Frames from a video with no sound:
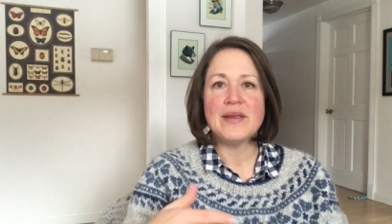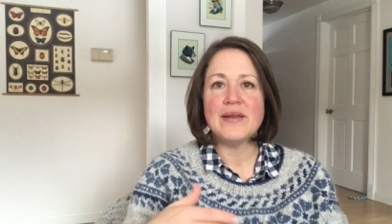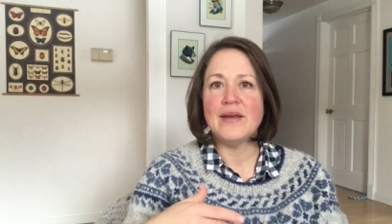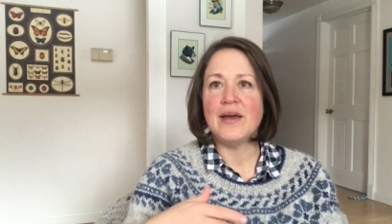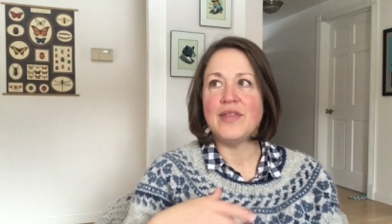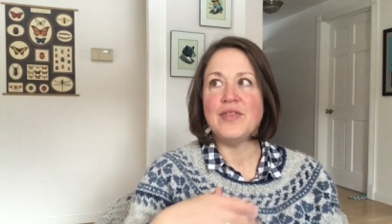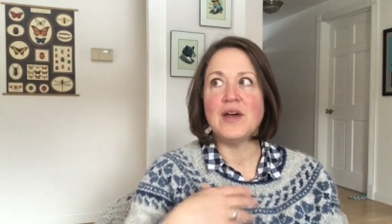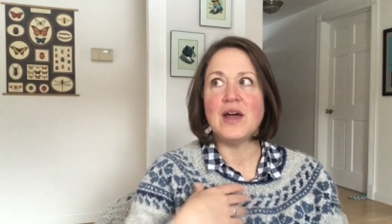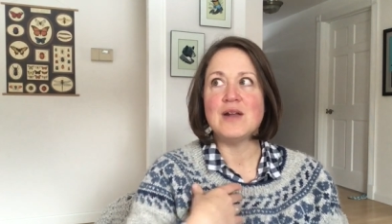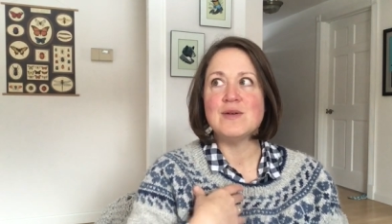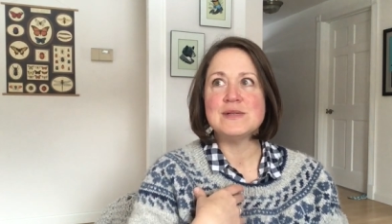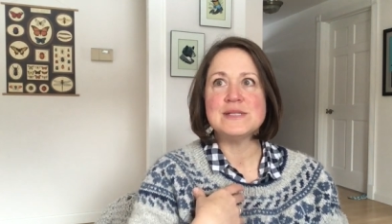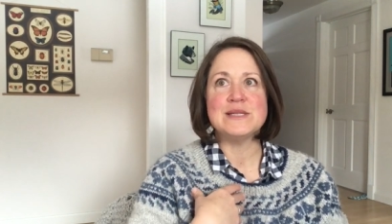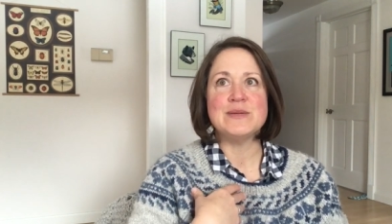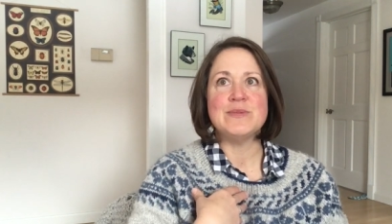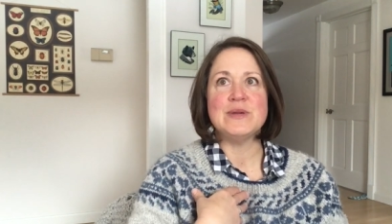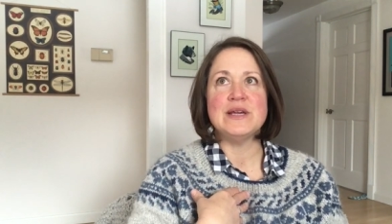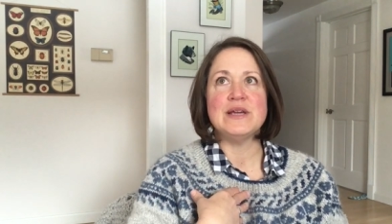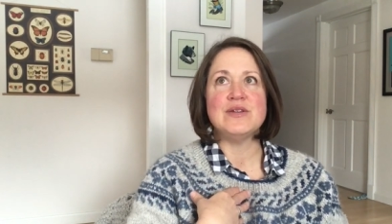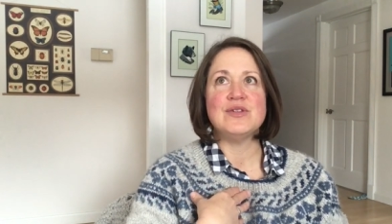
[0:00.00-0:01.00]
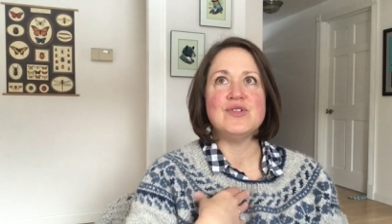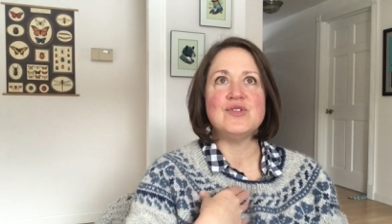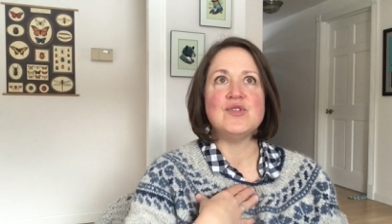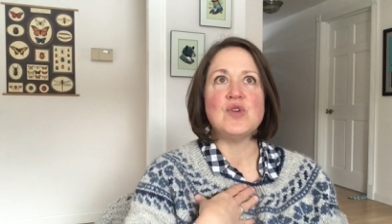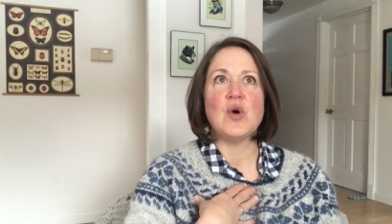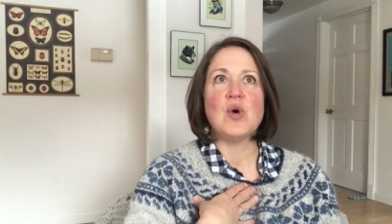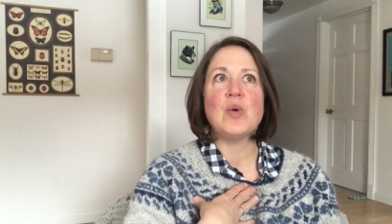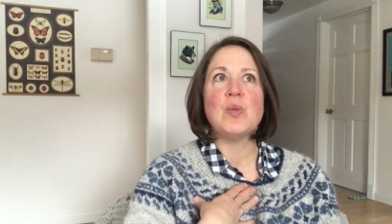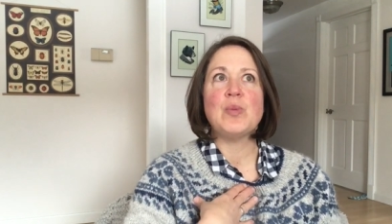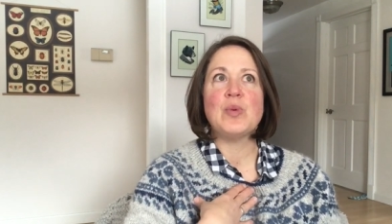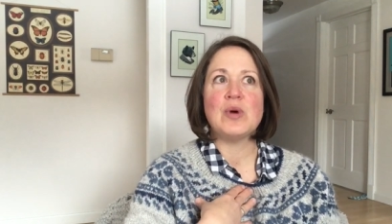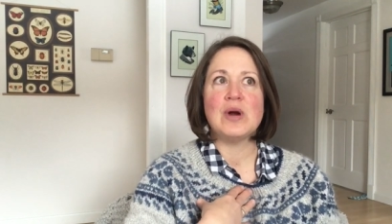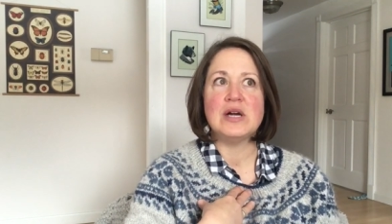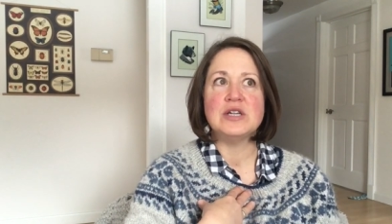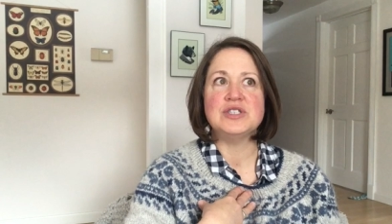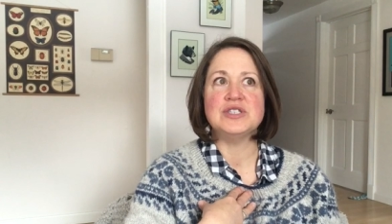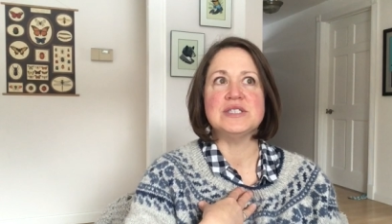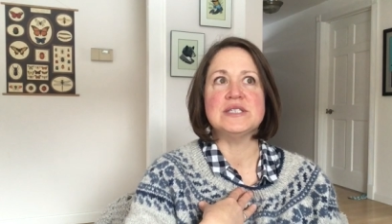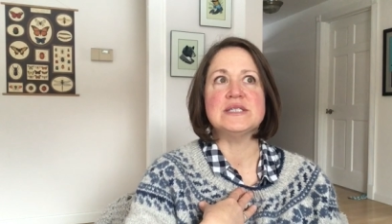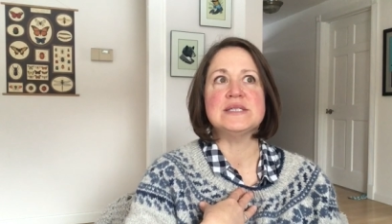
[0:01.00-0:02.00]
I thought it was going to be so
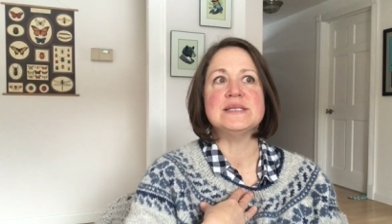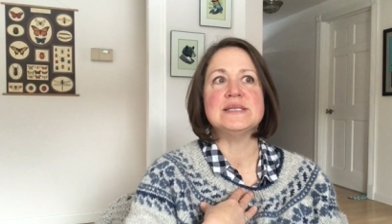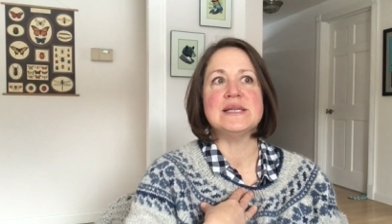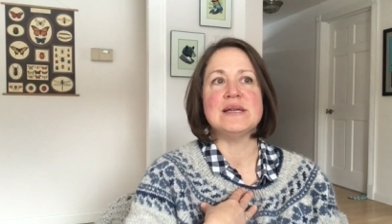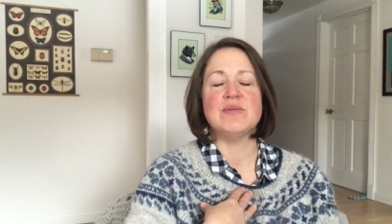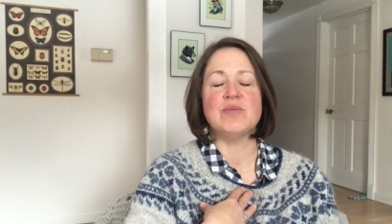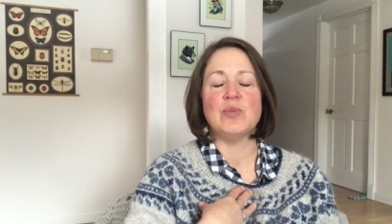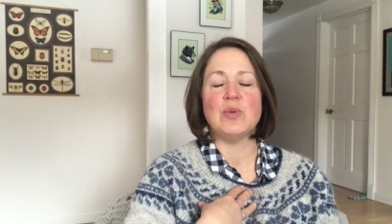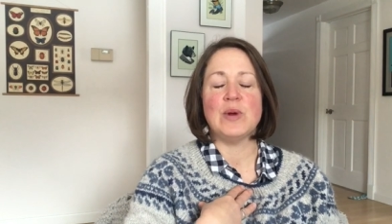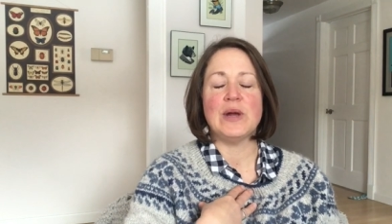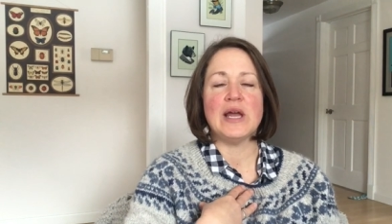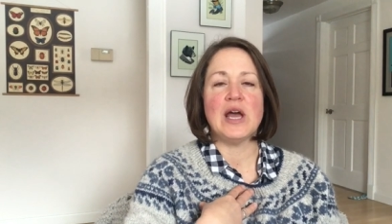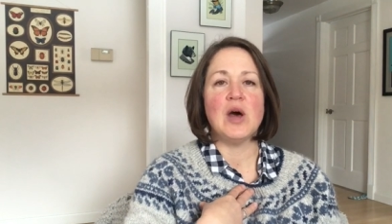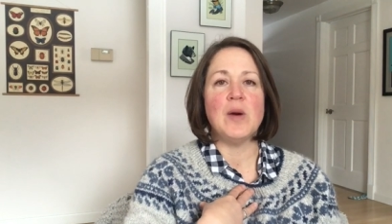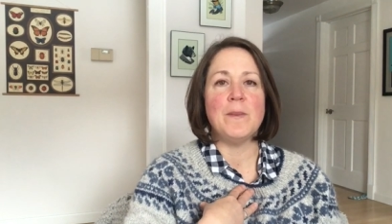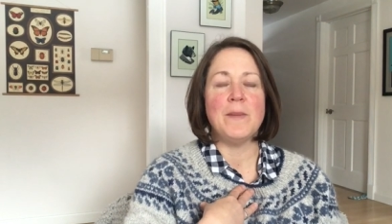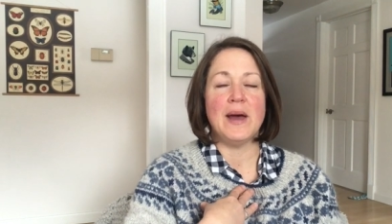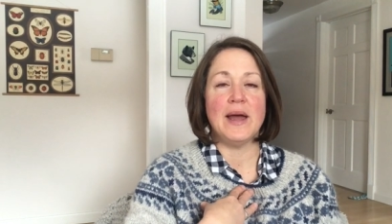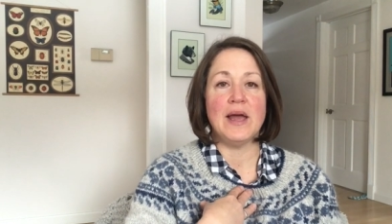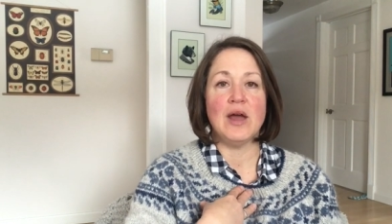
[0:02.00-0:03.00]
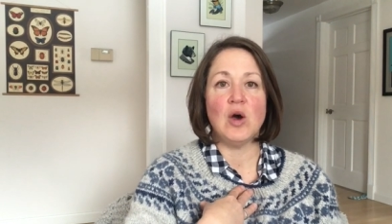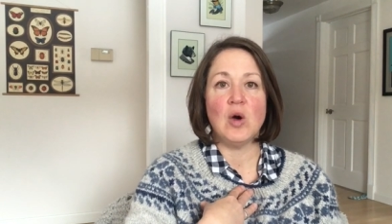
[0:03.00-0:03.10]
precious and bring out my